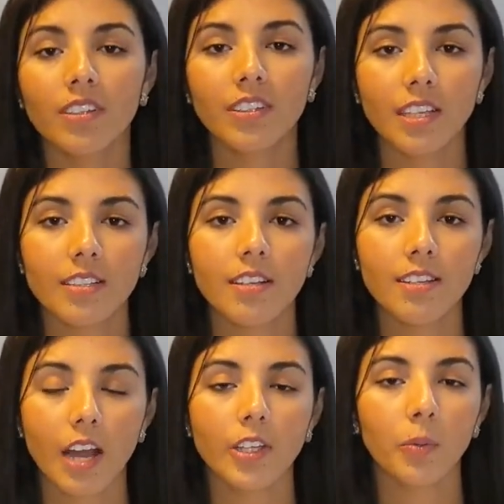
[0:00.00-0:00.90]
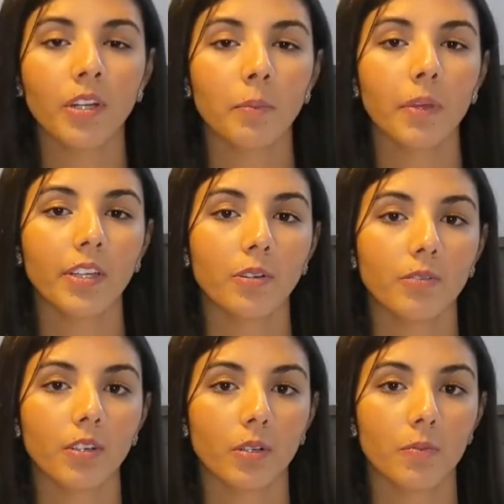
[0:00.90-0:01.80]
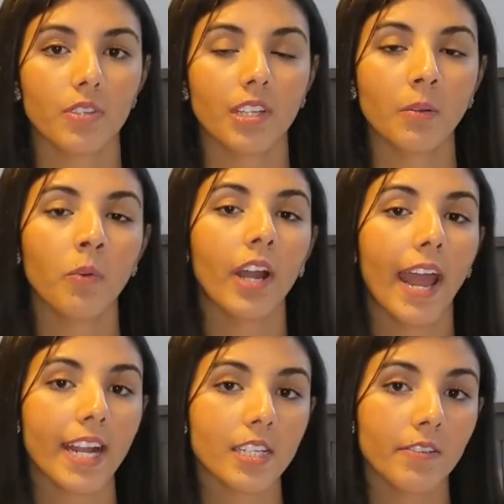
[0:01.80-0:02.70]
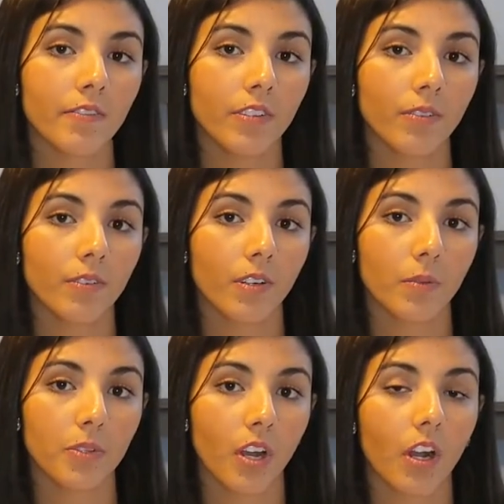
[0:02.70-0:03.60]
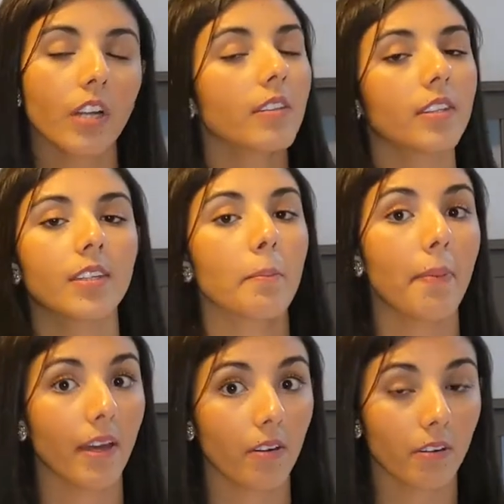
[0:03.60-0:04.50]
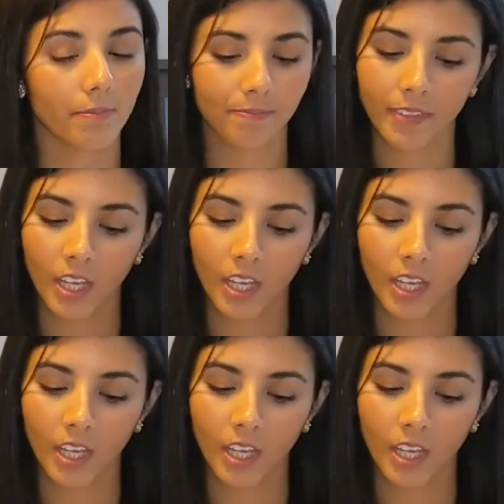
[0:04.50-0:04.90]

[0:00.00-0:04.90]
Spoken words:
This is how you want to pick your verbs, and the more active the verbs are, the better.